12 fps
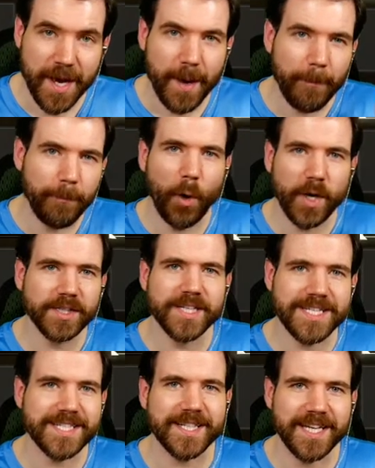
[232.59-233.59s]
boiled it
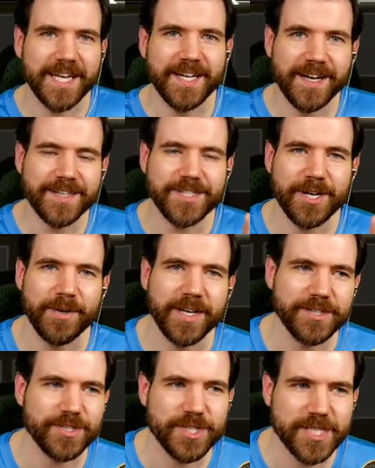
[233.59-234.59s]
until the Hinox
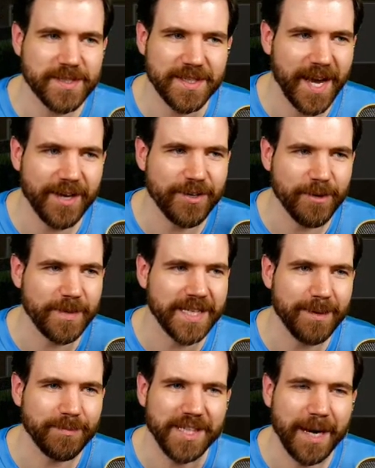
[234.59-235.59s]
toenails just, I don't know,
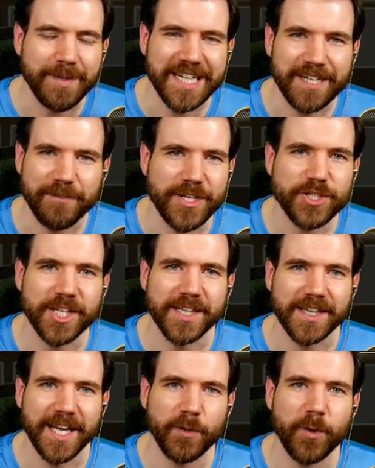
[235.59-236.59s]
became gummy and eventually
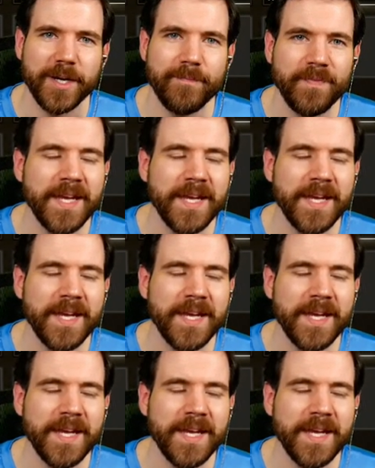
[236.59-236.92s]
liquid?